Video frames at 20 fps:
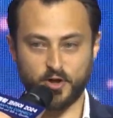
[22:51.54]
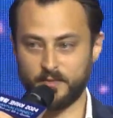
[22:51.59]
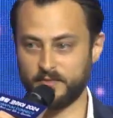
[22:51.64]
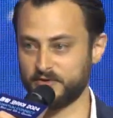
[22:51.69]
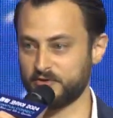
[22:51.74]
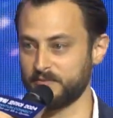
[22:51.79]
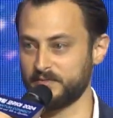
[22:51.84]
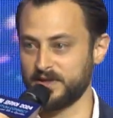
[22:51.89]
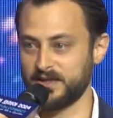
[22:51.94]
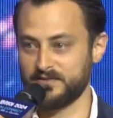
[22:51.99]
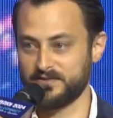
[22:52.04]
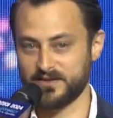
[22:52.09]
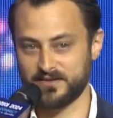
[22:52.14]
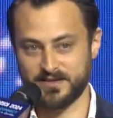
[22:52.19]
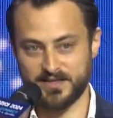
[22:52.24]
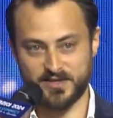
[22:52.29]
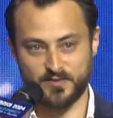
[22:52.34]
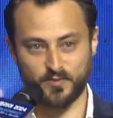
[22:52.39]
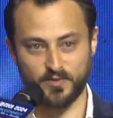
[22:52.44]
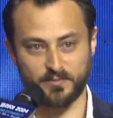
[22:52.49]
to believe that
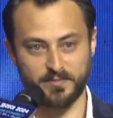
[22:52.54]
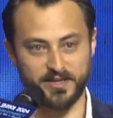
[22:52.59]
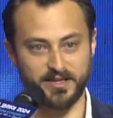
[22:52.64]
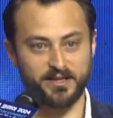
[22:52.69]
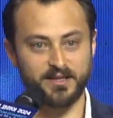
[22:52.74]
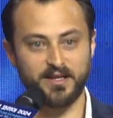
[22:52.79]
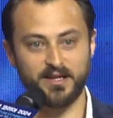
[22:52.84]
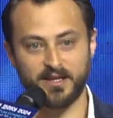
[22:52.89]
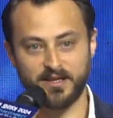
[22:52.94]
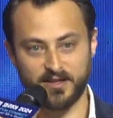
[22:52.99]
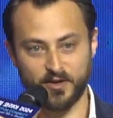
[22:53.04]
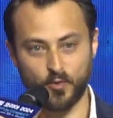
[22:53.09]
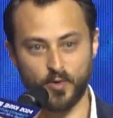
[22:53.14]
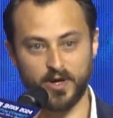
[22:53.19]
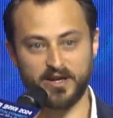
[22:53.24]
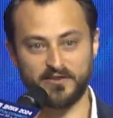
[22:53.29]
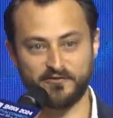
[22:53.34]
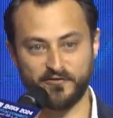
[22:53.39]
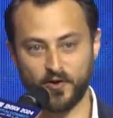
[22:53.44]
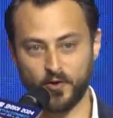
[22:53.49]
this will be the
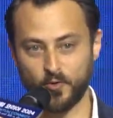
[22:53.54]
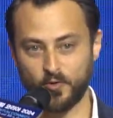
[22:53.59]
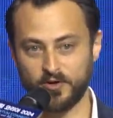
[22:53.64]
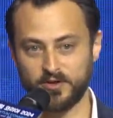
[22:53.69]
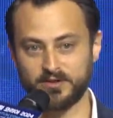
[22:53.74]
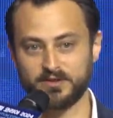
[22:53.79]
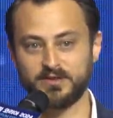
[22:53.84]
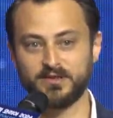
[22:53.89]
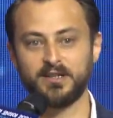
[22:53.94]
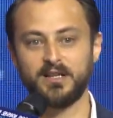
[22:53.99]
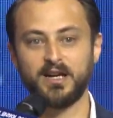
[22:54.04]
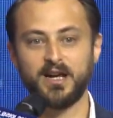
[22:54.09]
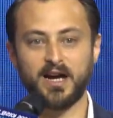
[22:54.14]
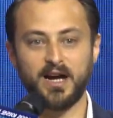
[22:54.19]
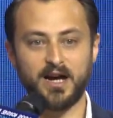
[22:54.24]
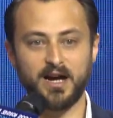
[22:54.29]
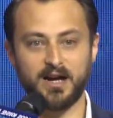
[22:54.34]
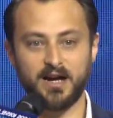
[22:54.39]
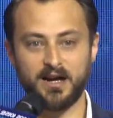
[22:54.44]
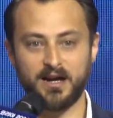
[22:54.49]
way forward.
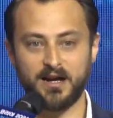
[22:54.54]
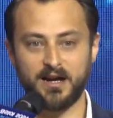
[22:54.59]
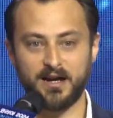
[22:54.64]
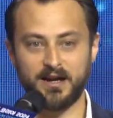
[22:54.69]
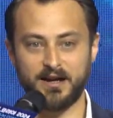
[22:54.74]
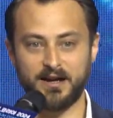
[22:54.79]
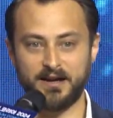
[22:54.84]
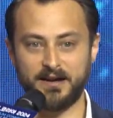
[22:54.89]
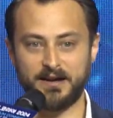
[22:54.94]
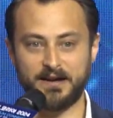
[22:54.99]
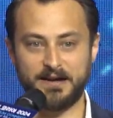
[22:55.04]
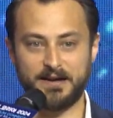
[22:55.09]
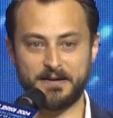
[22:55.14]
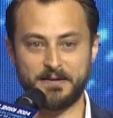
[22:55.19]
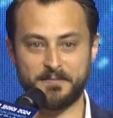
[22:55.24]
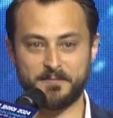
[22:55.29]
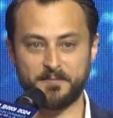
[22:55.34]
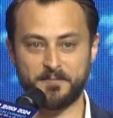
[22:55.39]
Other